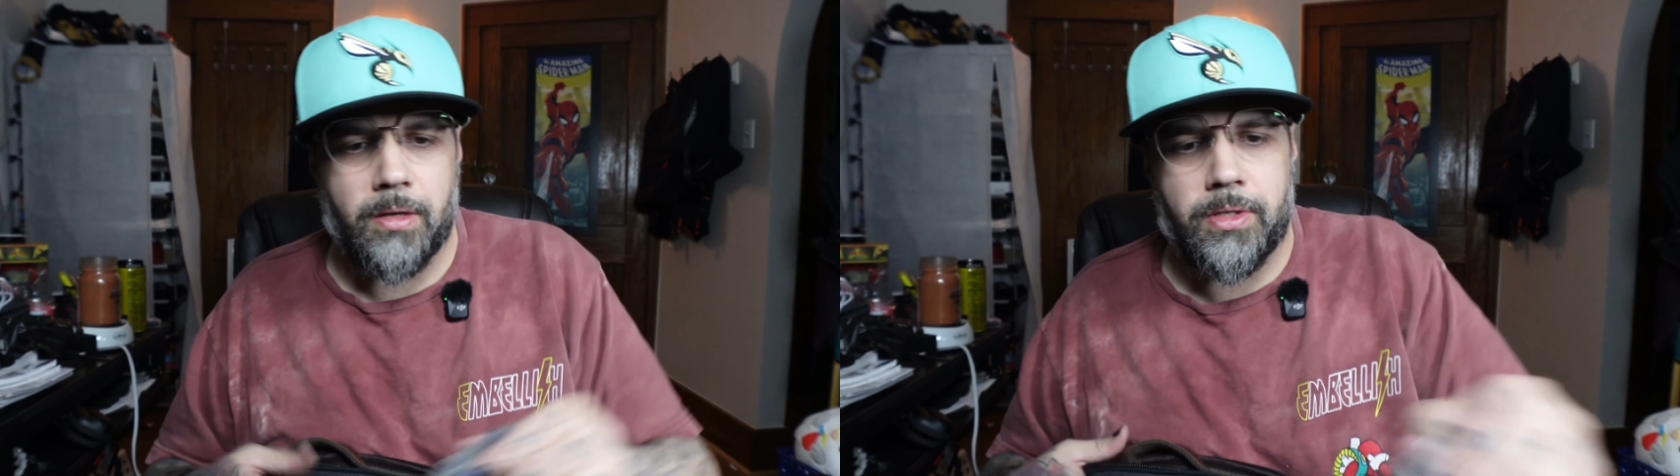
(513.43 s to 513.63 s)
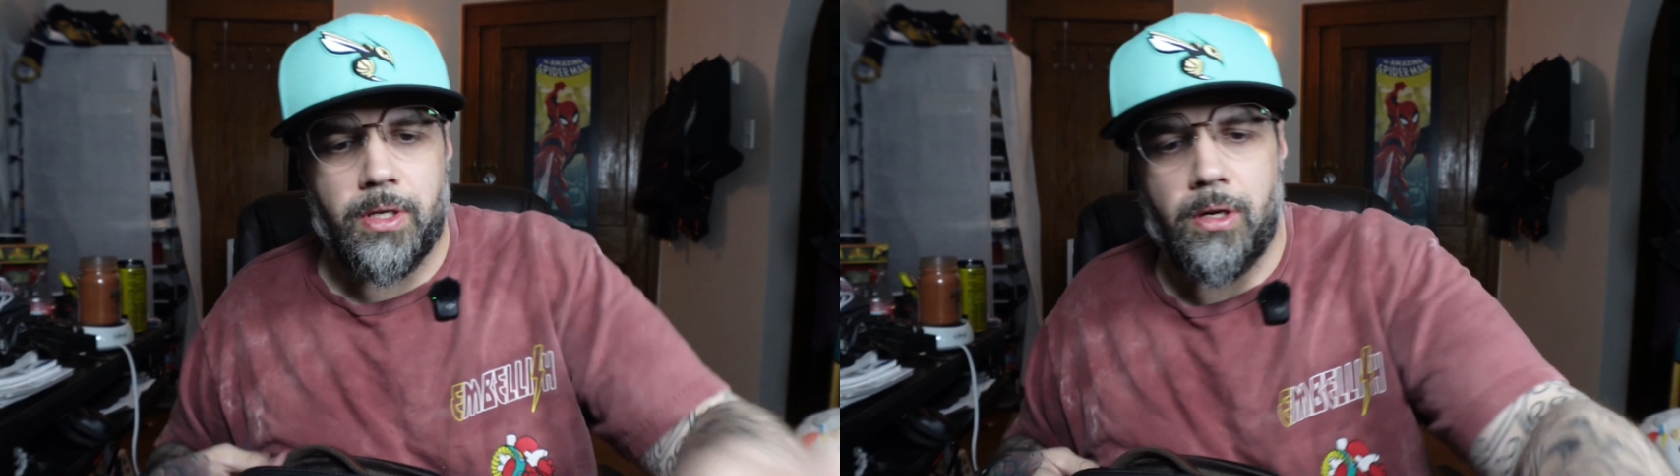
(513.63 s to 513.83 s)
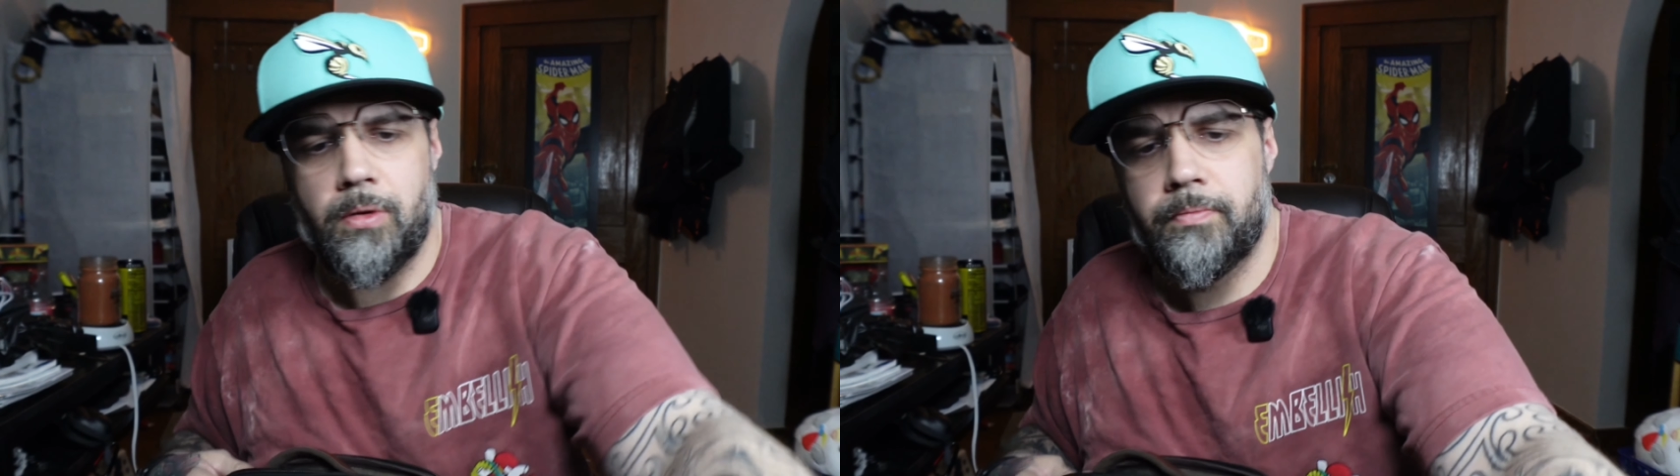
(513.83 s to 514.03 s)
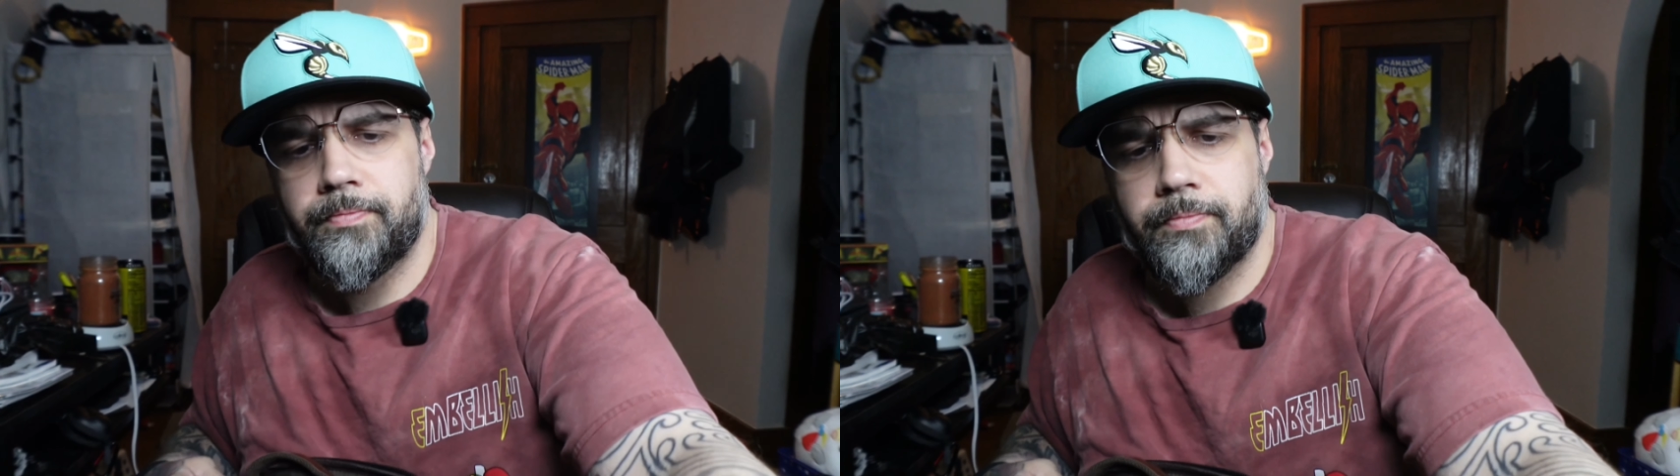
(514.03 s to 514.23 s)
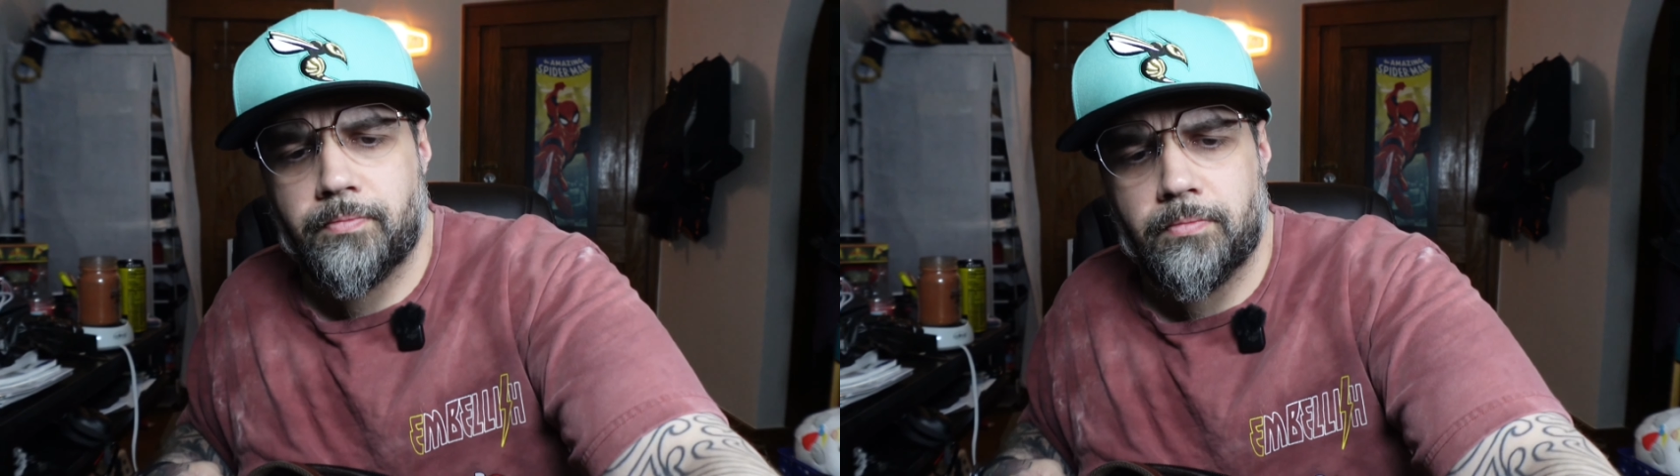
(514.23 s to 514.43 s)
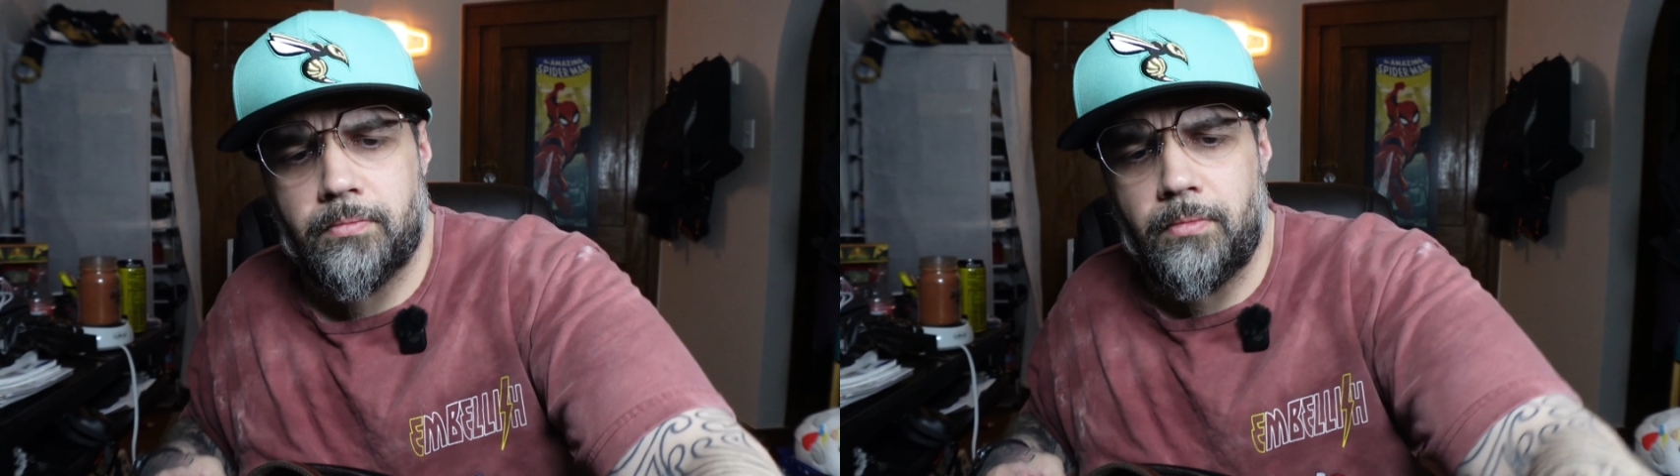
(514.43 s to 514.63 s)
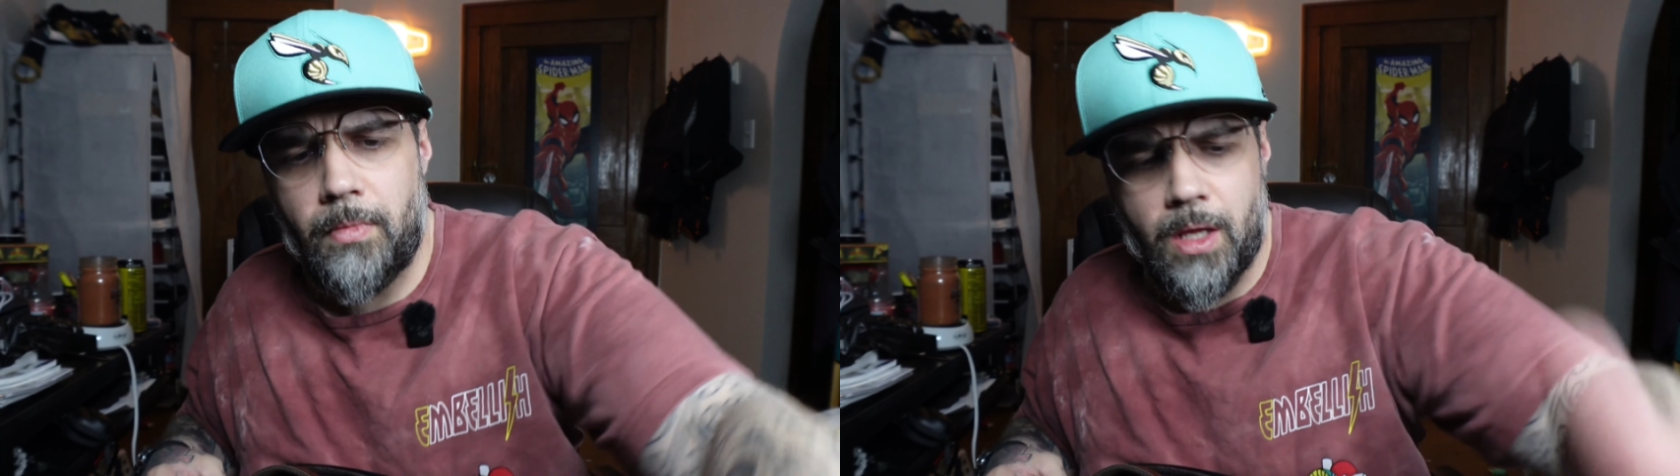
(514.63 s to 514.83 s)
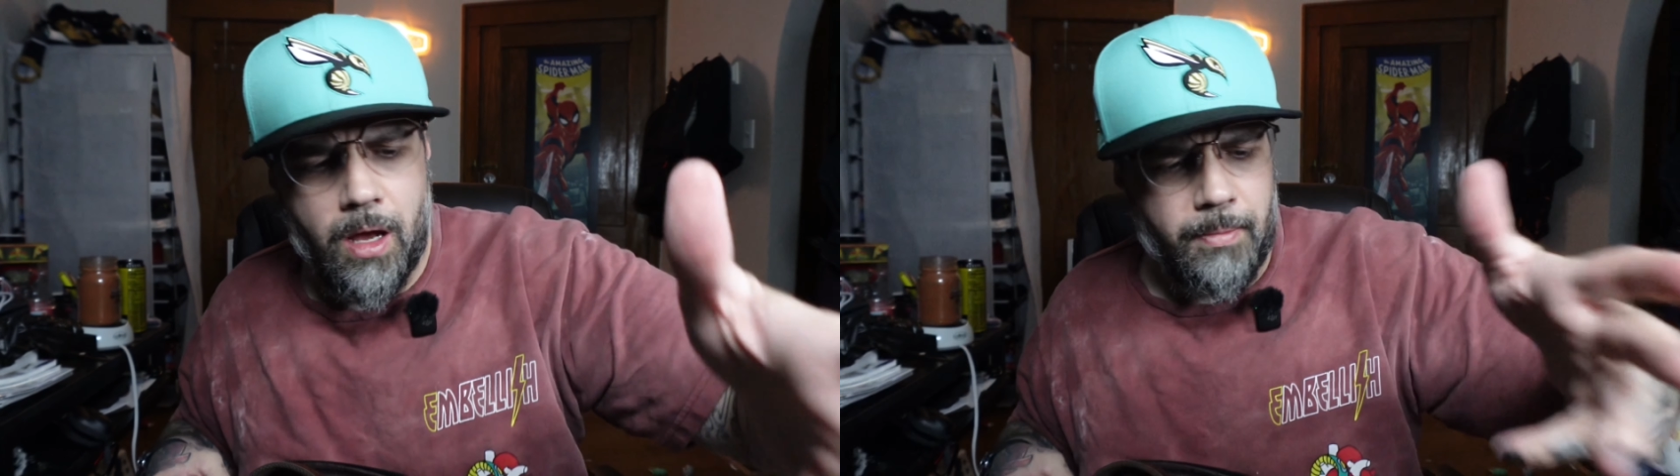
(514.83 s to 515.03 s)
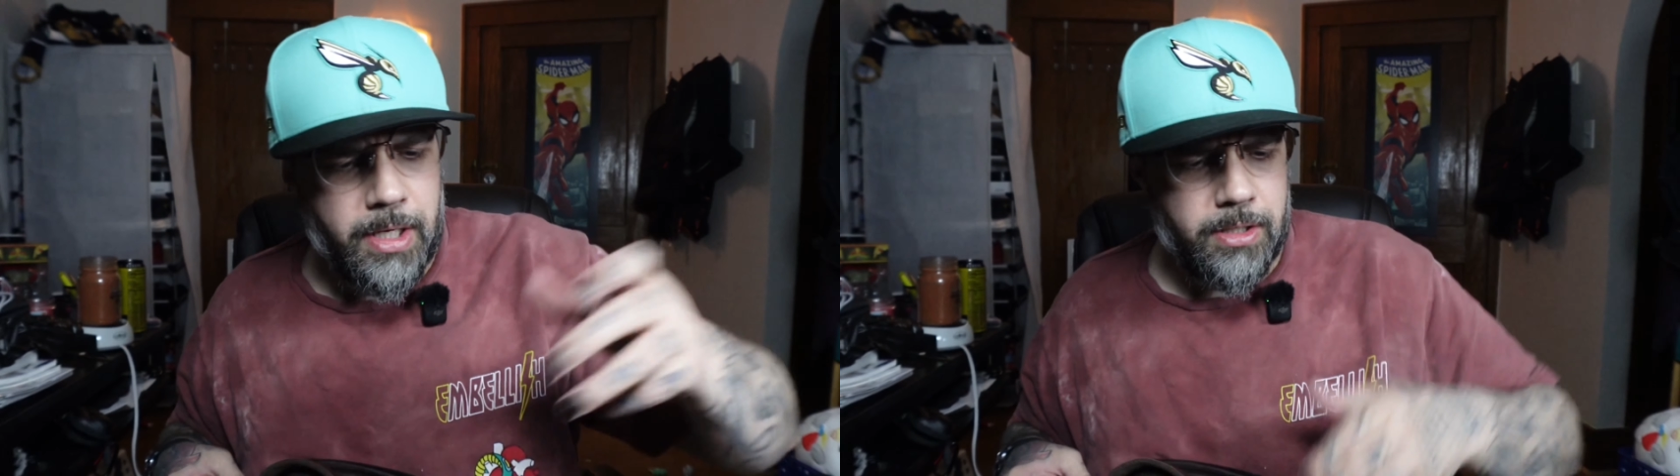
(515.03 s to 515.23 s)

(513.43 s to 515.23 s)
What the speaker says: So I'm gonna